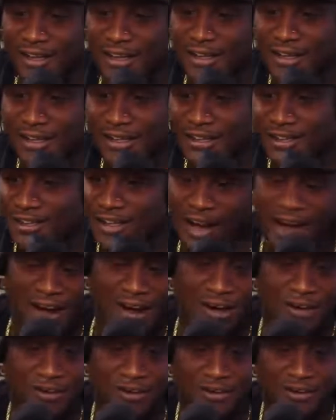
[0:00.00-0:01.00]
is
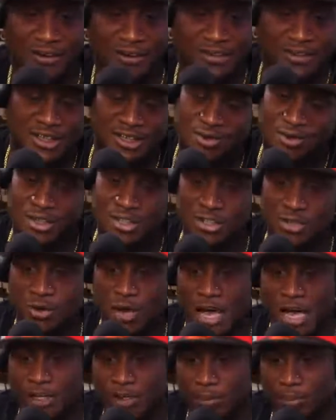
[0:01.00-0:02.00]
gone just because you
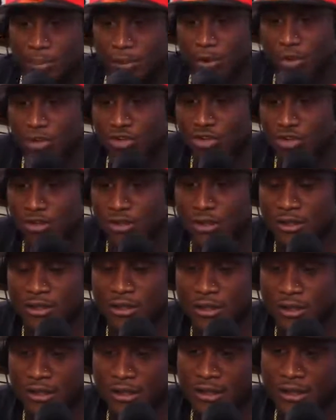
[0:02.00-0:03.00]
had to pull a trigger.
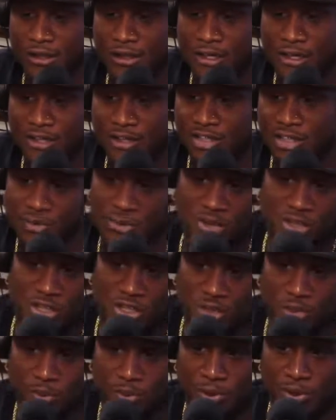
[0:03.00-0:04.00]
Just
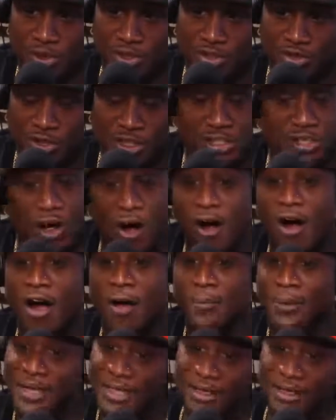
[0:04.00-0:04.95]
because you pull the trigger. It's hard, but it's